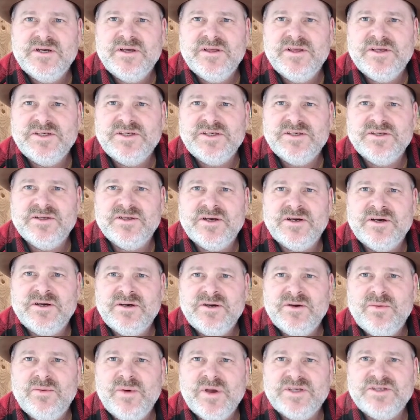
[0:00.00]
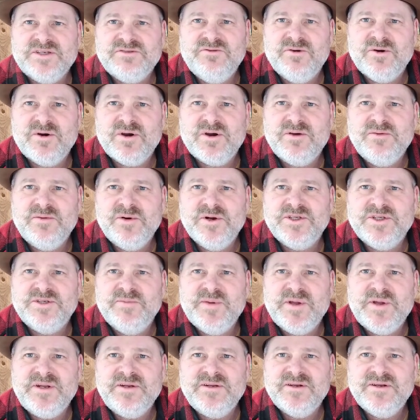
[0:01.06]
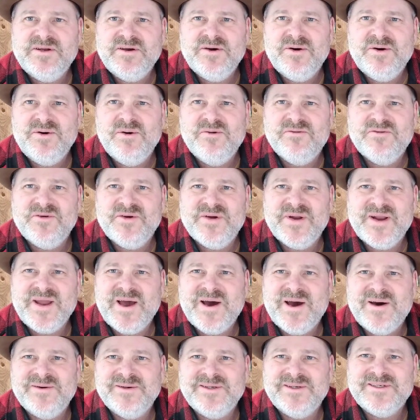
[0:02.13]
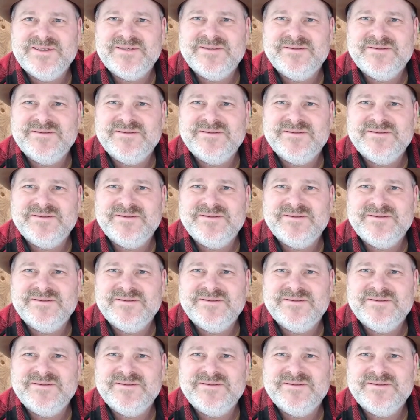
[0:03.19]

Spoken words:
This is the West Fork Woodsman, over and out.